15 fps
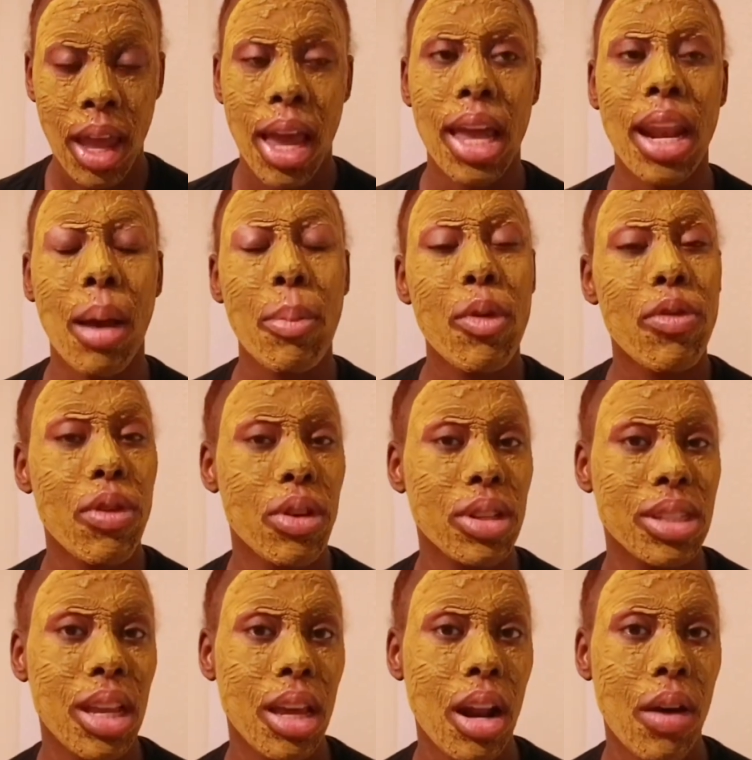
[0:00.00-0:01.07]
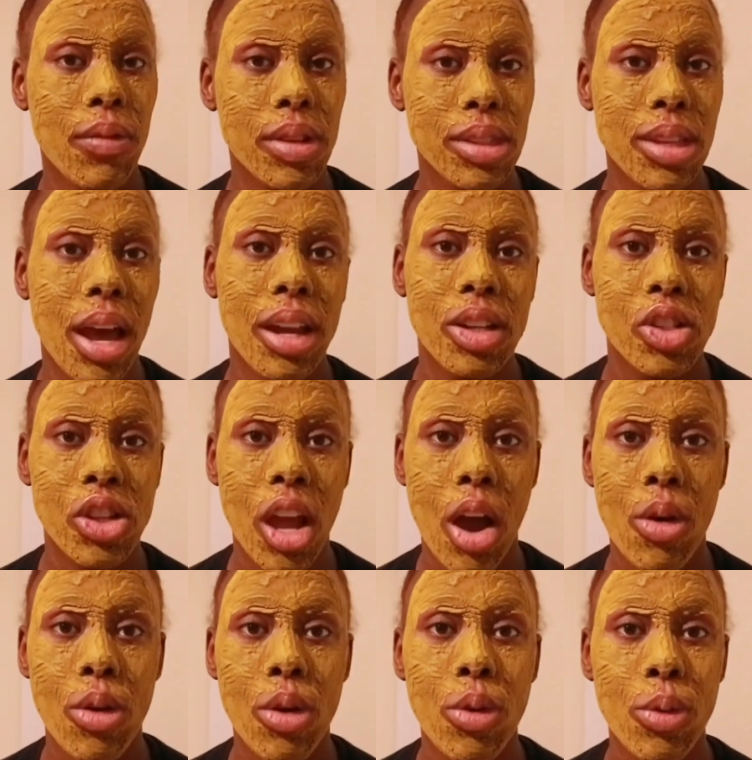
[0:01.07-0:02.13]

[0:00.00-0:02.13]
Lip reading: And I prefer to take it off inside the shower.